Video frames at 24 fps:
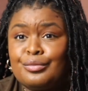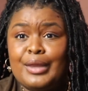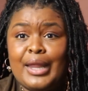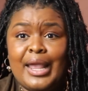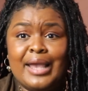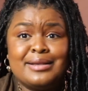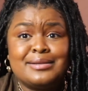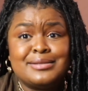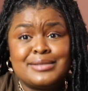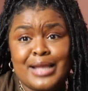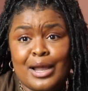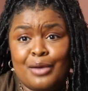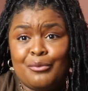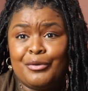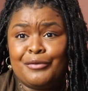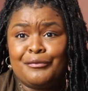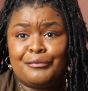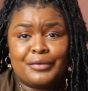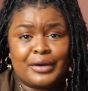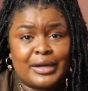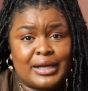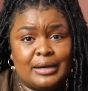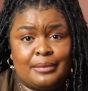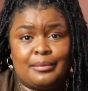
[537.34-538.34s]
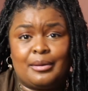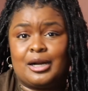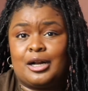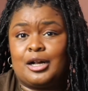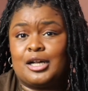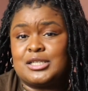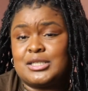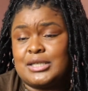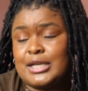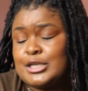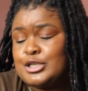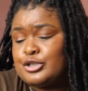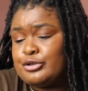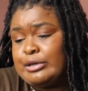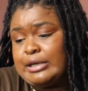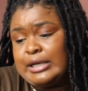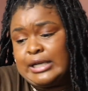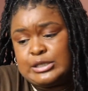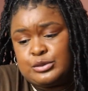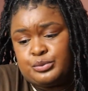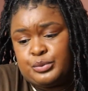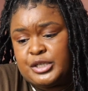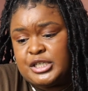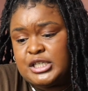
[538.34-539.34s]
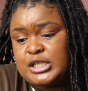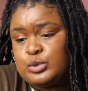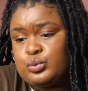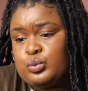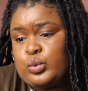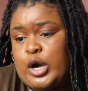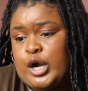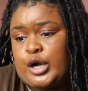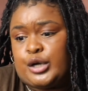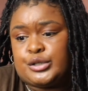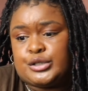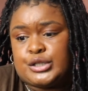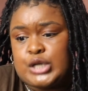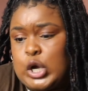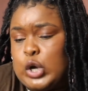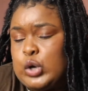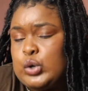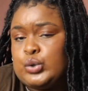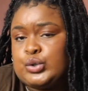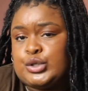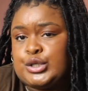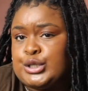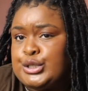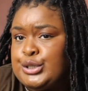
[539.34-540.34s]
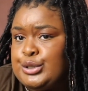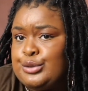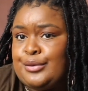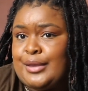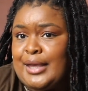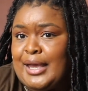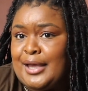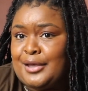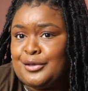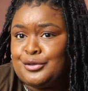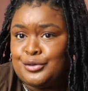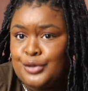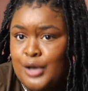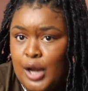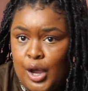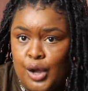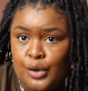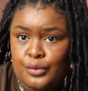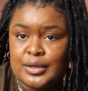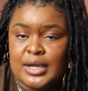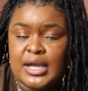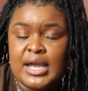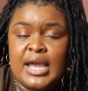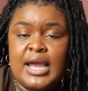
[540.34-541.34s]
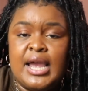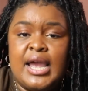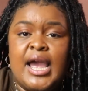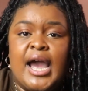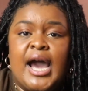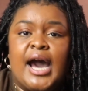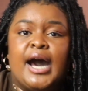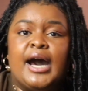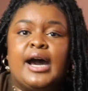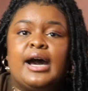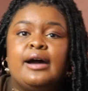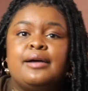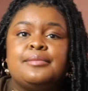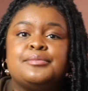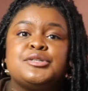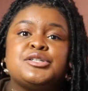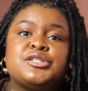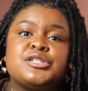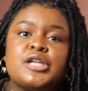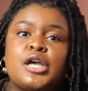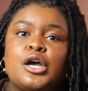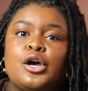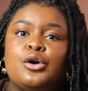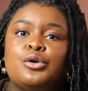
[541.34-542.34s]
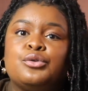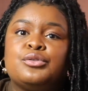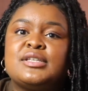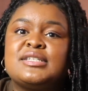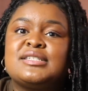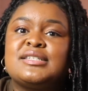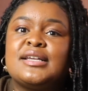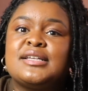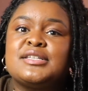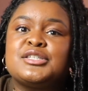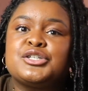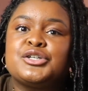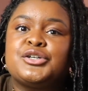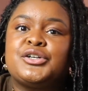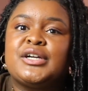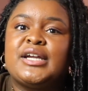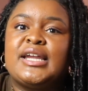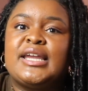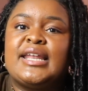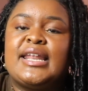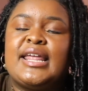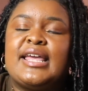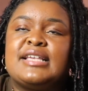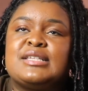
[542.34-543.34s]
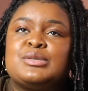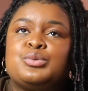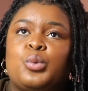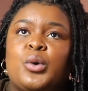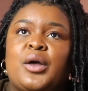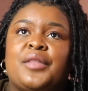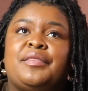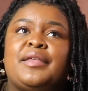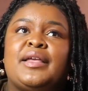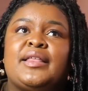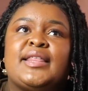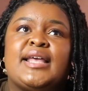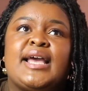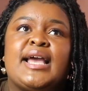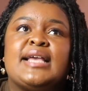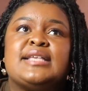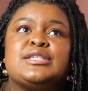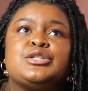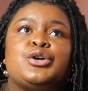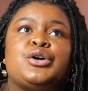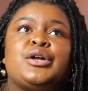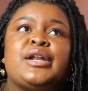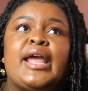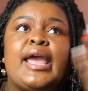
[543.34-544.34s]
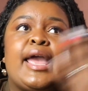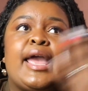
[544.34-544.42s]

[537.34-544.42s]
is that we forget about our sunscreen because we just weren't told to do that, you know. So the sunscreen is one thing that is going to